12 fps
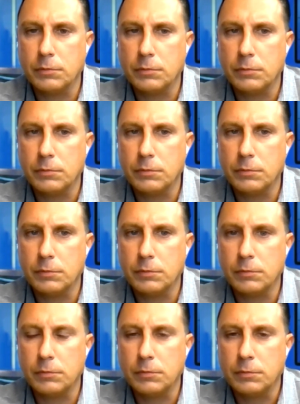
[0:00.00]

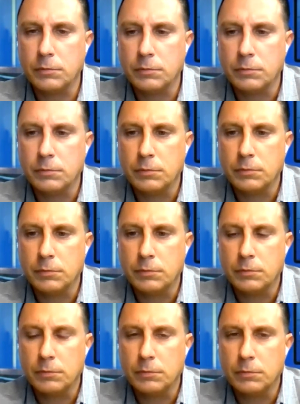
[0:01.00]

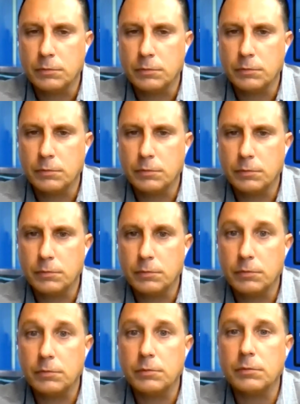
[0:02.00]

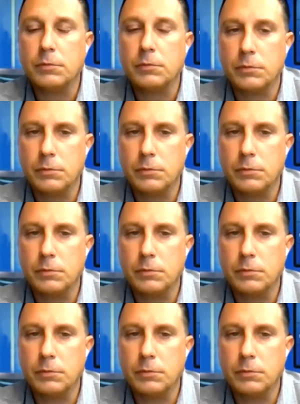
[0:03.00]
[no speech]